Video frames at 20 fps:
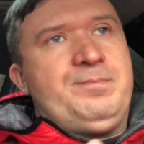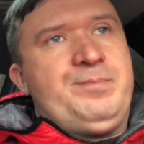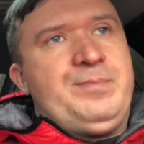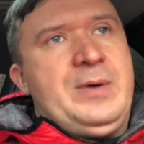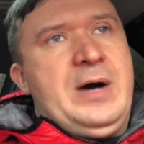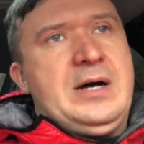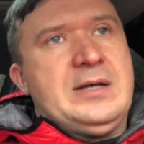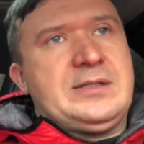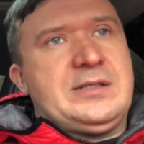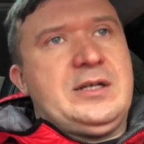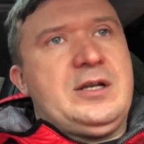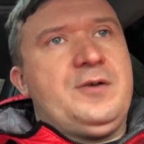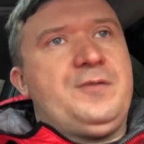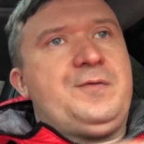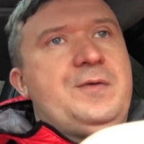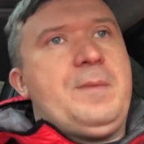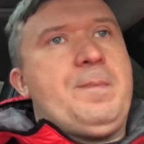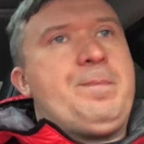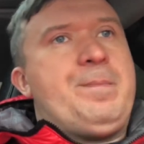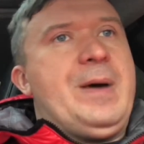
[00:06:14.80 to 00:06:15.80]
positive
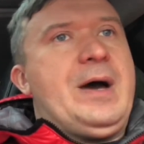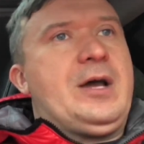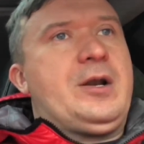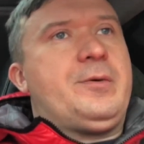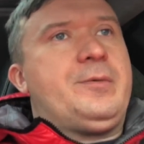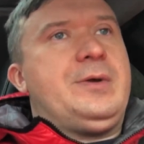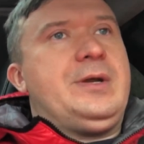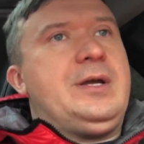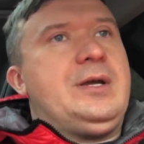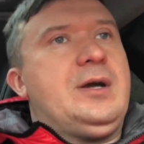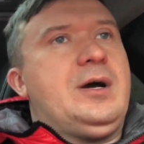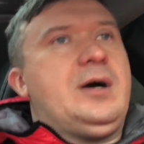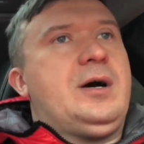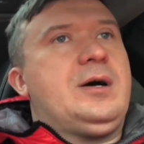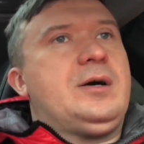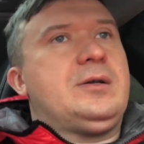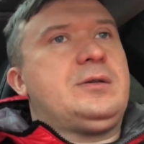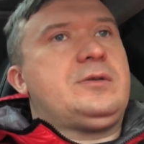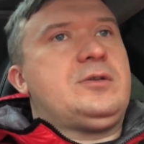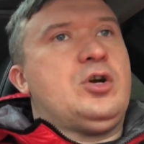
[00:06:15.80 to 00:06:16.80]
battery
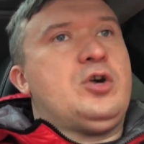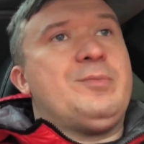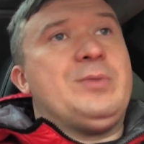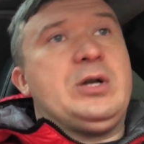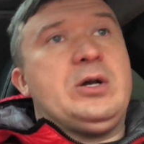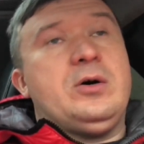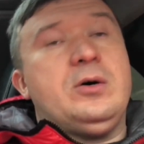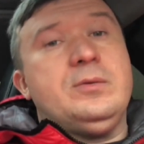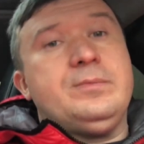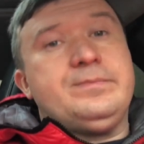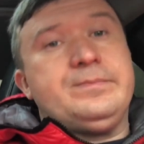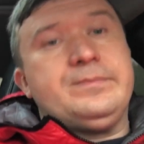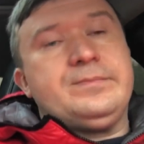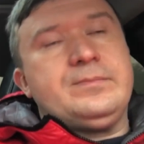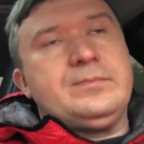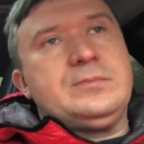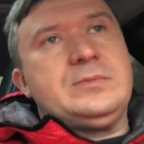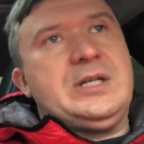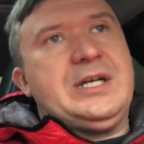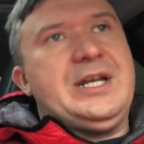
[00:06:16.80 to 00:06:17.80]
terminal
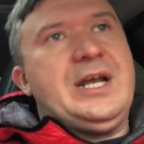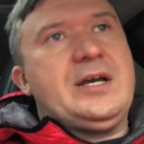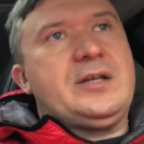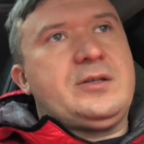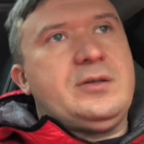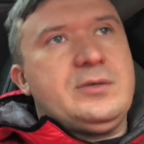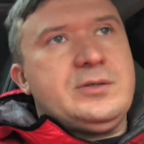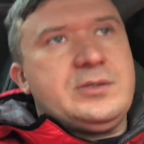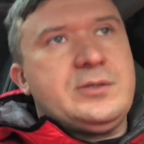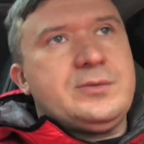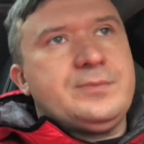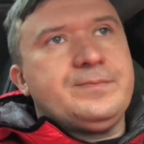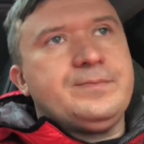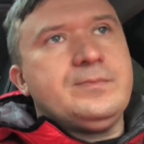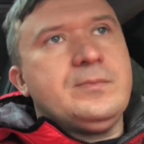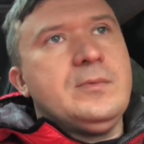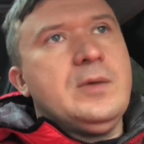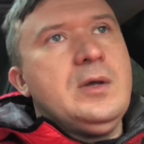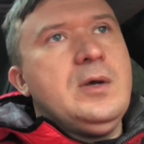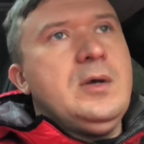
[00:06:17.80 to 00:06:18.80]
connectors.
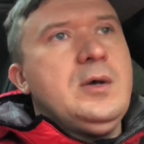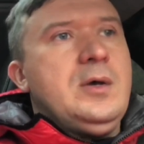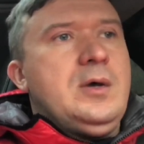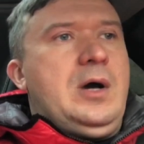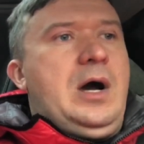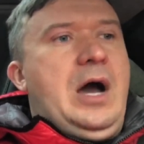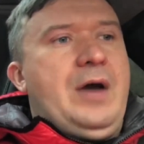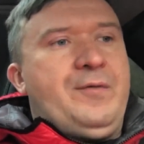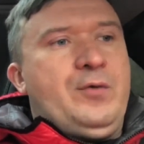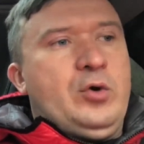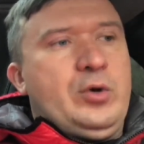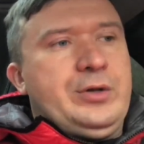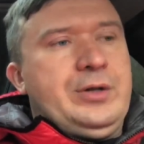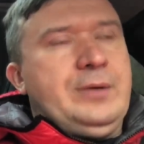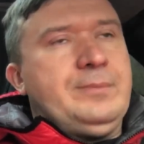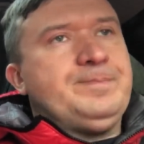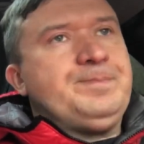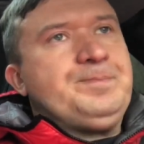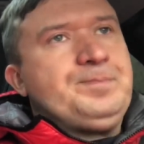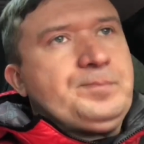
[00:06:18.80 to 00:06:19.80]
I've ordered
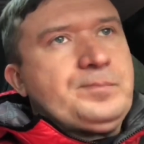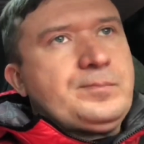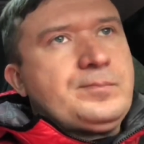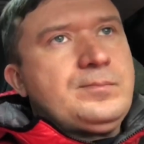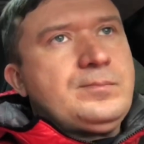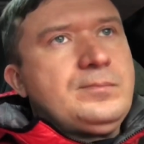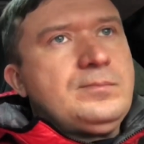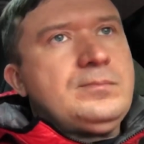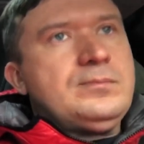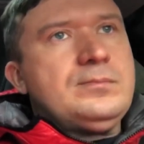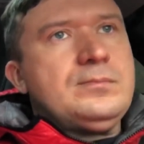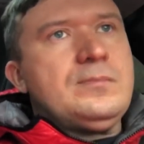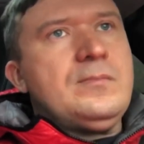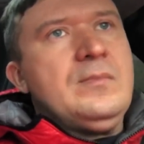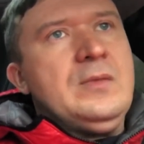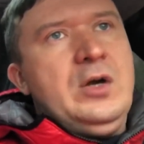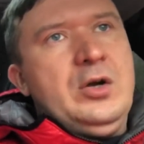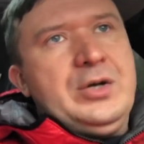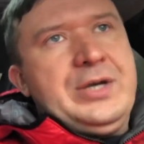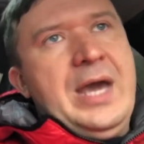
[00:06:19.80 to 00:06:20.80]
them.
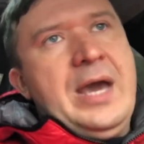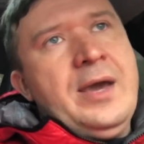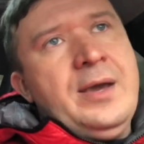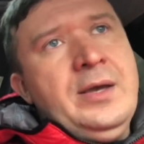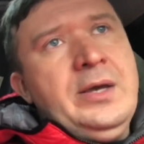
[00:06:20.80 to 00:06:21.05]
Okay,